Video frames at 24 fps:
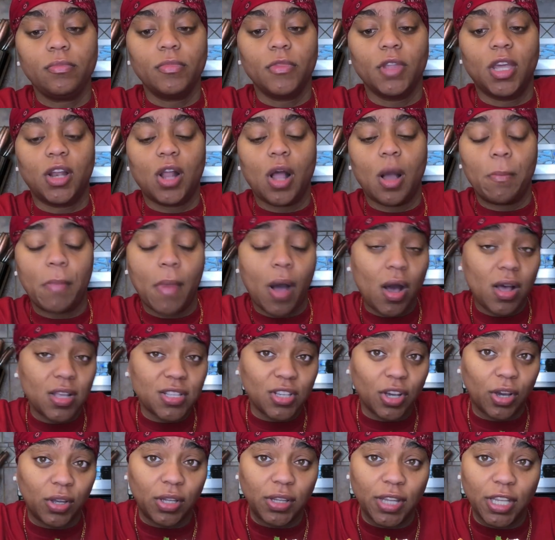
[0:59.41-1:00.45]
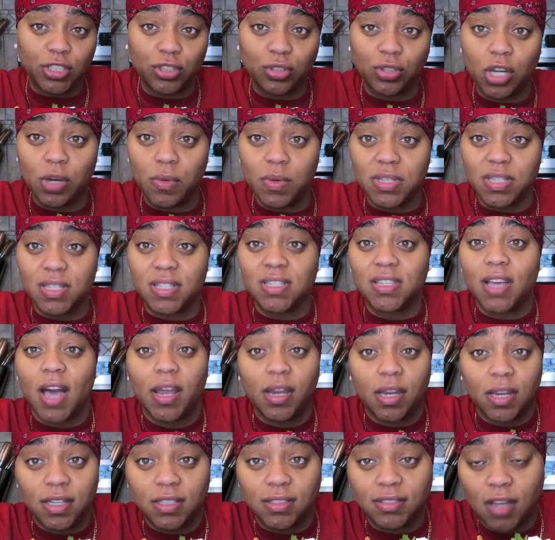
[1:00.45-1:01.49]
And I'm also gonna let you know what's inside of these